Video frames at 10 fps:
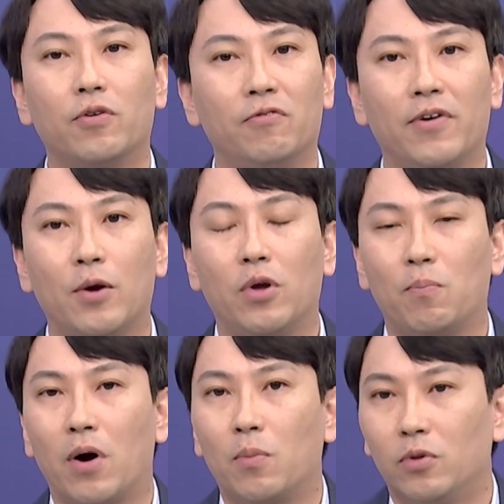are very
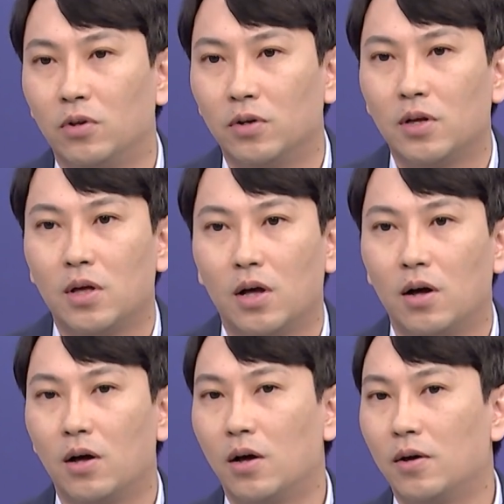popular
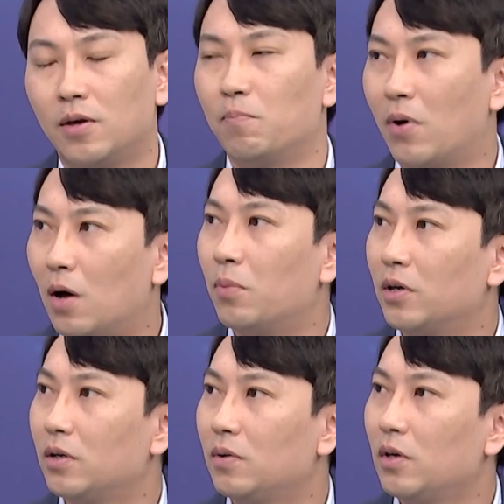in public.